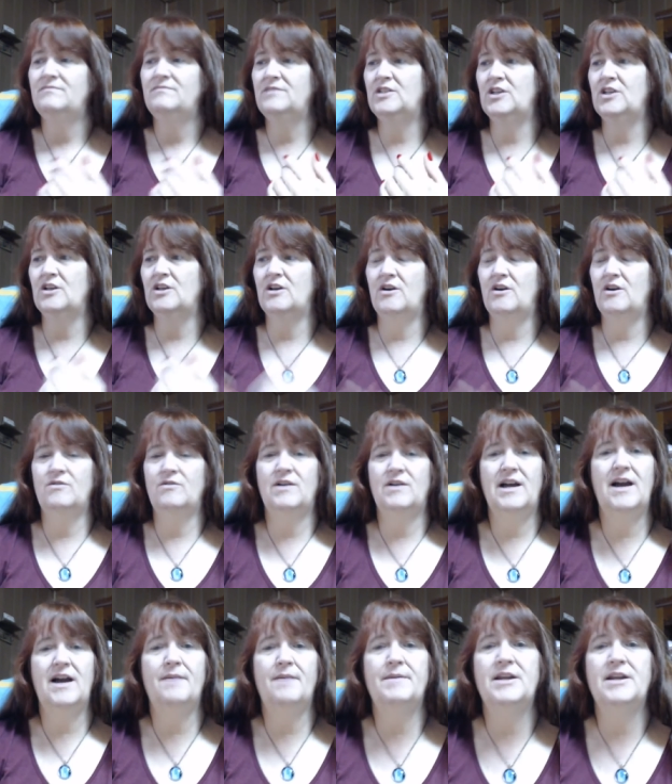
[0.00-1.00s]
you know,
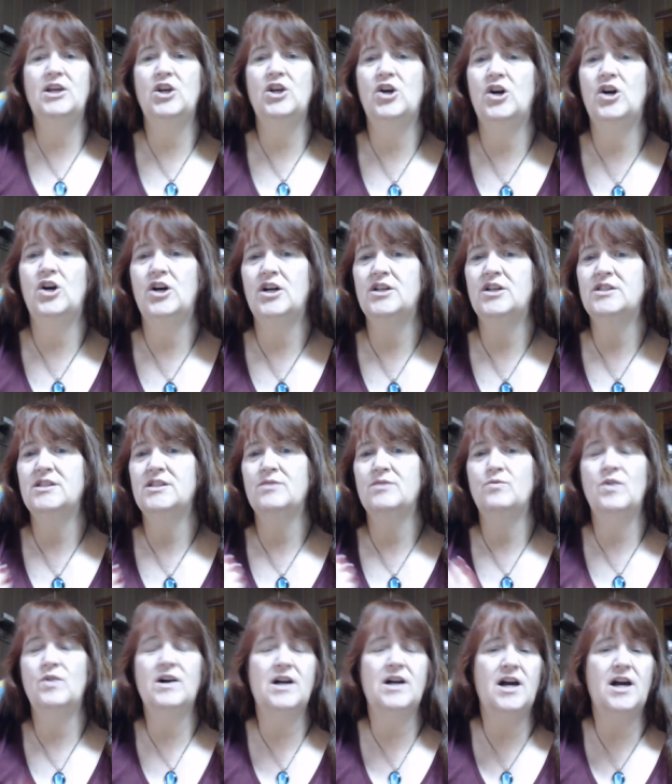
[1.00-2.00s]
how many yards and
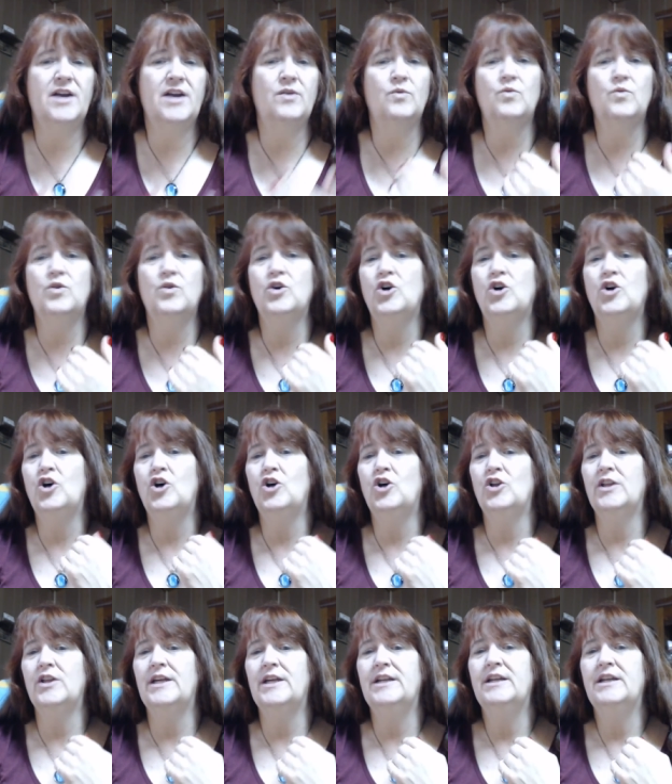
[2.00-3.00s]
what kind of
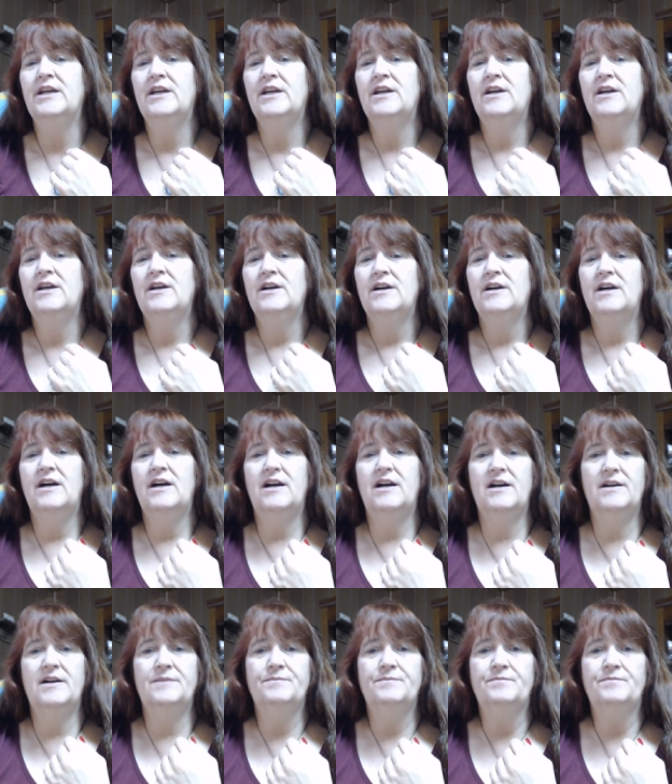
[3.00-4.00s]
wool and
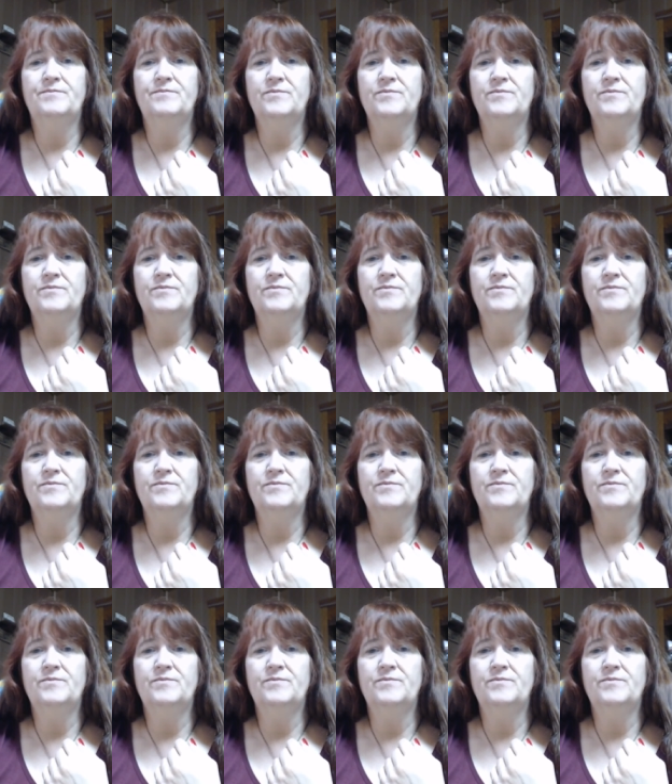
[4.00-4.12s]
um,